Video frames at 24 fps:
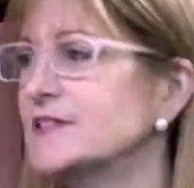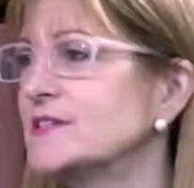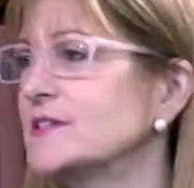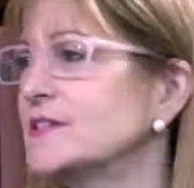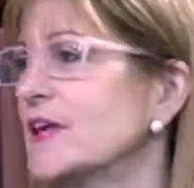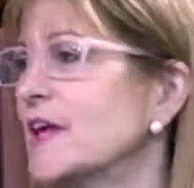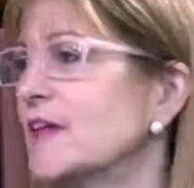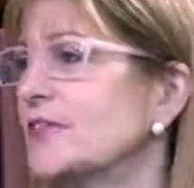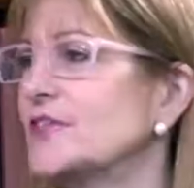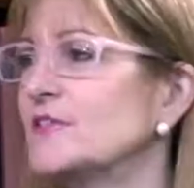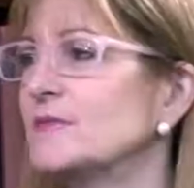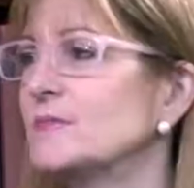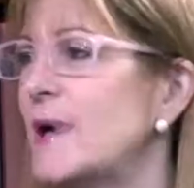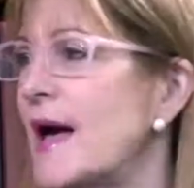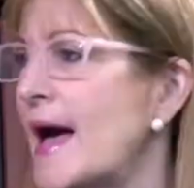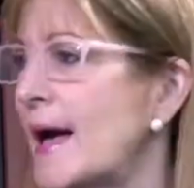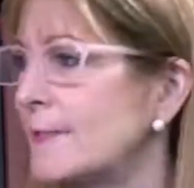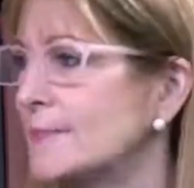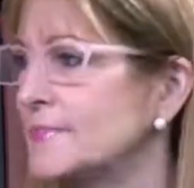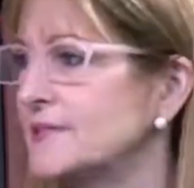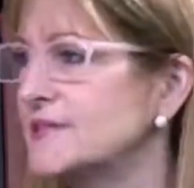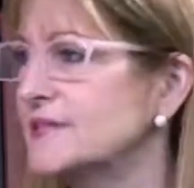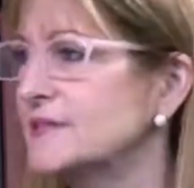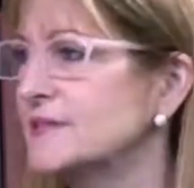to get the
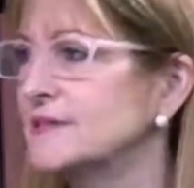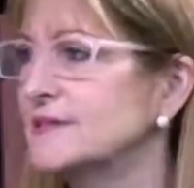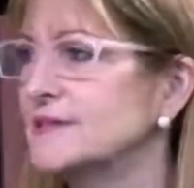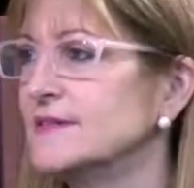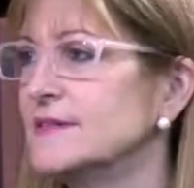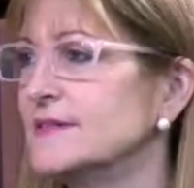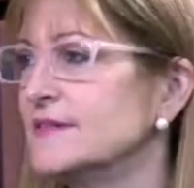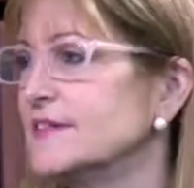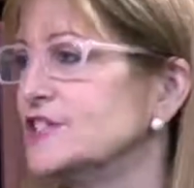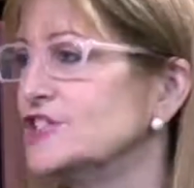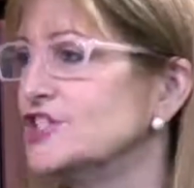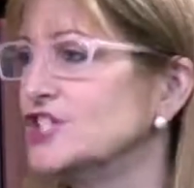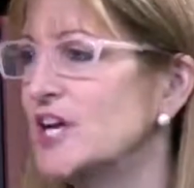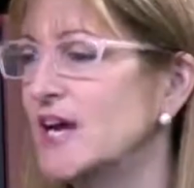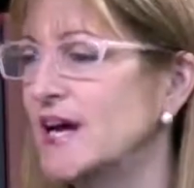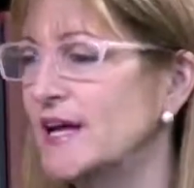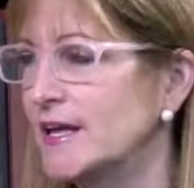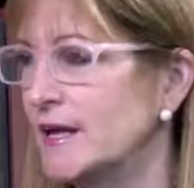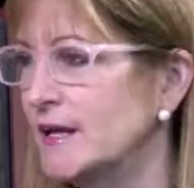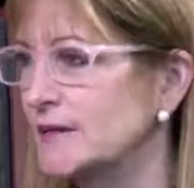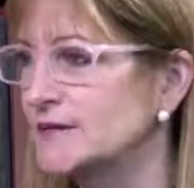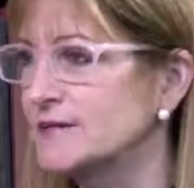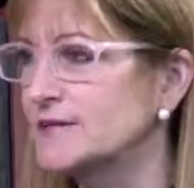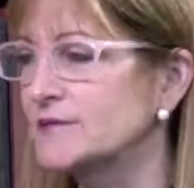maps and the
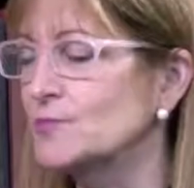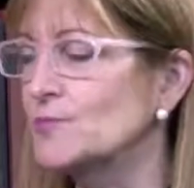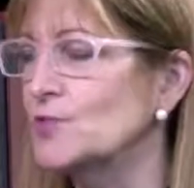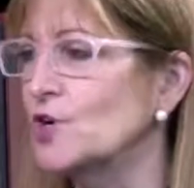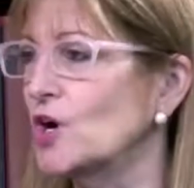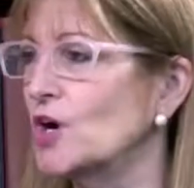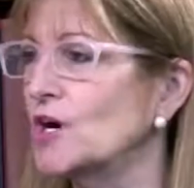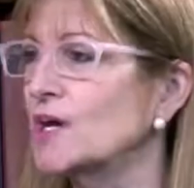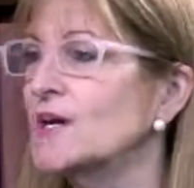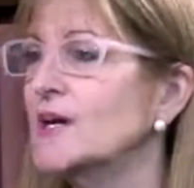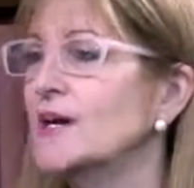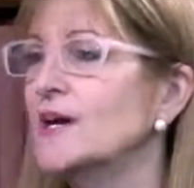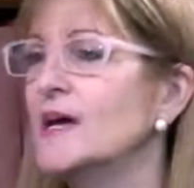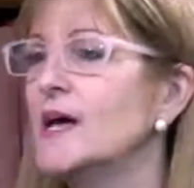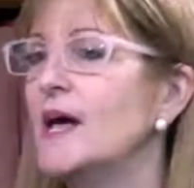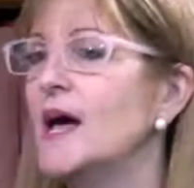GIS work.